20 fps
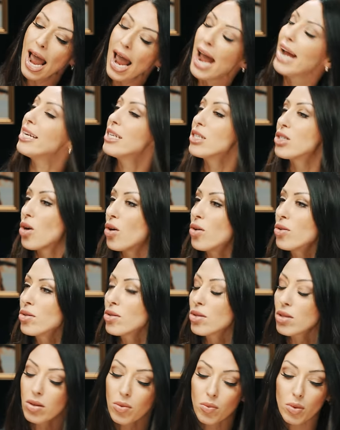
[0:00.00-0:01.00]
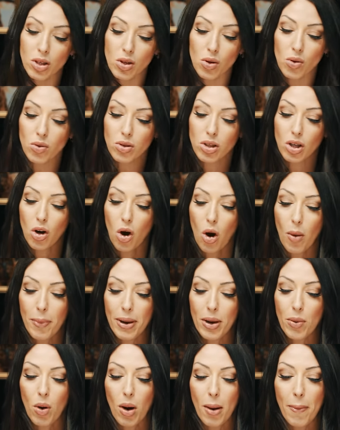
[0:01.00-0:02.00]
8 dogs were taught to
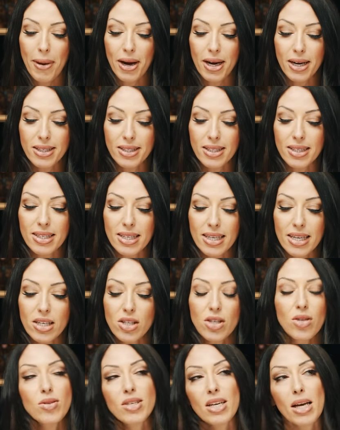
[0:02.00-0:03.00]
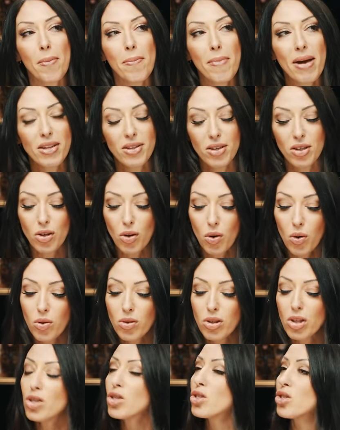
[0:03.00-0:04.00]
copy what a person did using a method
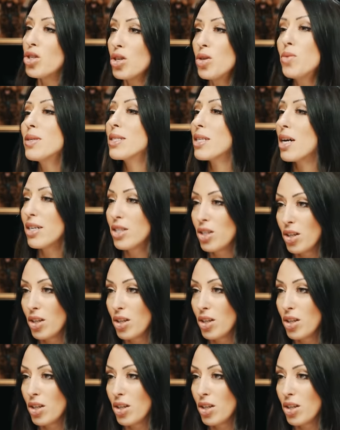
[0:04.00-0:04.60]
called do as I